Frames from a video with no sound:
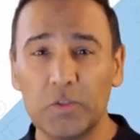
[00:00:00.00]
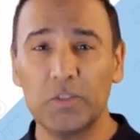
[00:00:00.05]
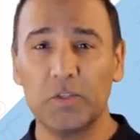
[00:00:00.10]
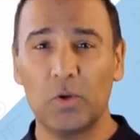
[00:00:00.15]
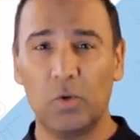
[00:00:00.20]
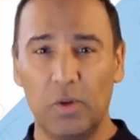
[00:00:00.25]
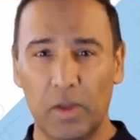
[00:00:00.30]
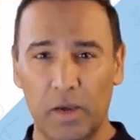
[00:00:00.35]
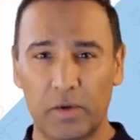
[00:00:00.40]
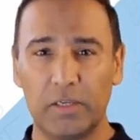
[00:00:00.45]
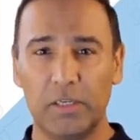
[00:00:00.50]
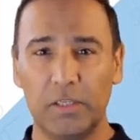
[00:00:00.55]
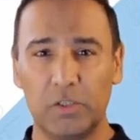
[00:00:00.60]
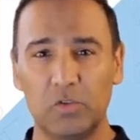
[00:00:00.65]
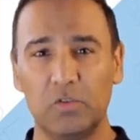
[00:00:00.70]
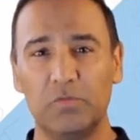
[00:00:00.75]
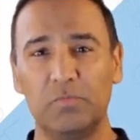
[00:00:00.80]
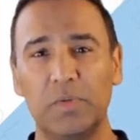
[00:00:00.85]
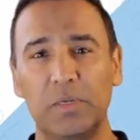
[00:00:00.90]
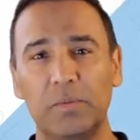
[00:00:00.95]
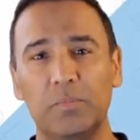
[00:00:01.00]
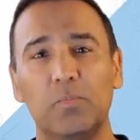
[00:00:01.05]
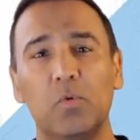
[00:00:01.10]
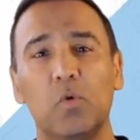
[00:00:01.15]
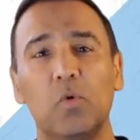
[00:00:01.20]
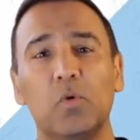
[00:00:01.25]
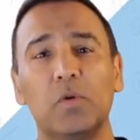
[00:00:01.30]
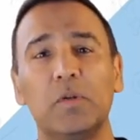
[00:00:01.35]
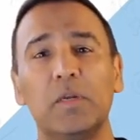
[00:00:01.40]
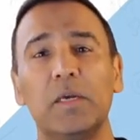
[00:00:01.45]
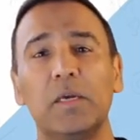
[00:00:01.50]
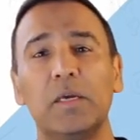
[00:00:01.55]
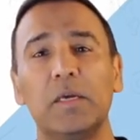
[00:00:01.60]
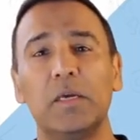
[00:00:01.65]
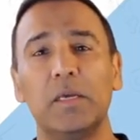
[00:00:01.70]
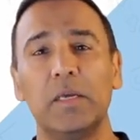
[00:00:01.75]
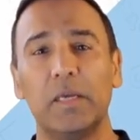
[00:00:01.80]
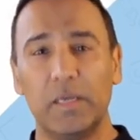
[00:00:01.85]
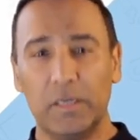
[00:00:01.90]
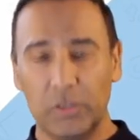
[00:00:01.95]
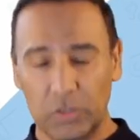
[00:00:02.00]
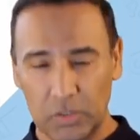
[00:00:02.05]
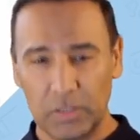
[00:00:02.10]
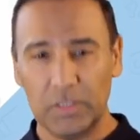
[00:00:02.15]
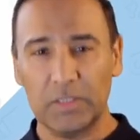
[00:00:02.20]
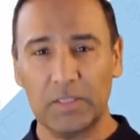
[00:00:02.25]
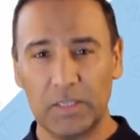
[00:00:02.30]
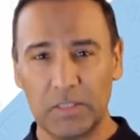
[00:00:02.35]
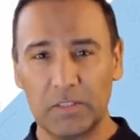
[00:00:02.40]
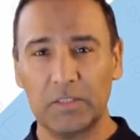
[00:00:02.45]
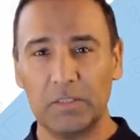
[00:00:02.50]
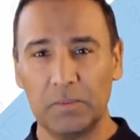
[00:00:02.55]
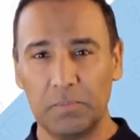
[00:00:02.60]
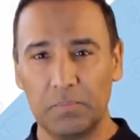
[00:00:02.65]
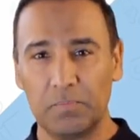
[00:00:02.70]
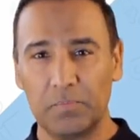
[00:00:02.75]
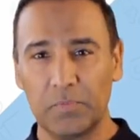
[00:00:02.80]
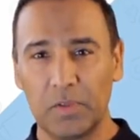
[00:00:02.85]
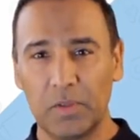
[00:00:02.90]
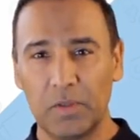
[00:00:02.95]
so lucky to have been born into the system,